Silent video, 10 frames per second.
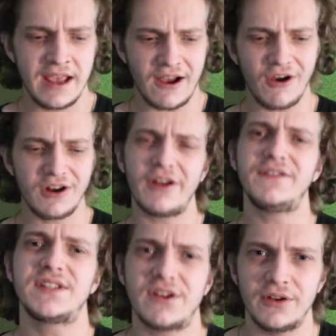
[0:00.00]
Our
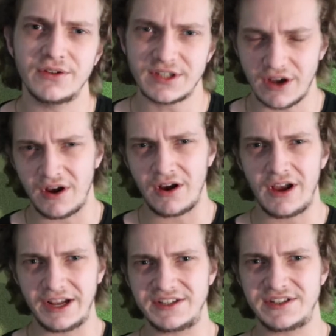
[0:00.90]
lifestyles
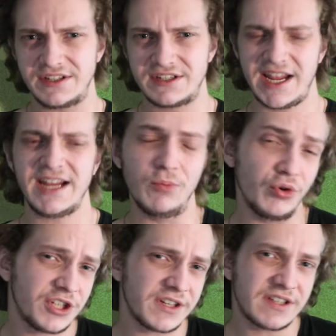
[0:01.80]
are
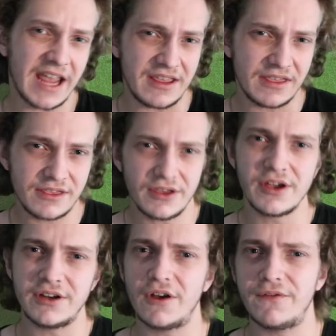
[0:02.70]
unsustainable. Just a
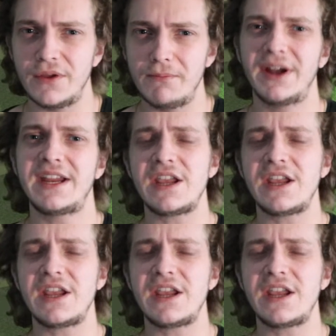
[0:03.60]
third of the money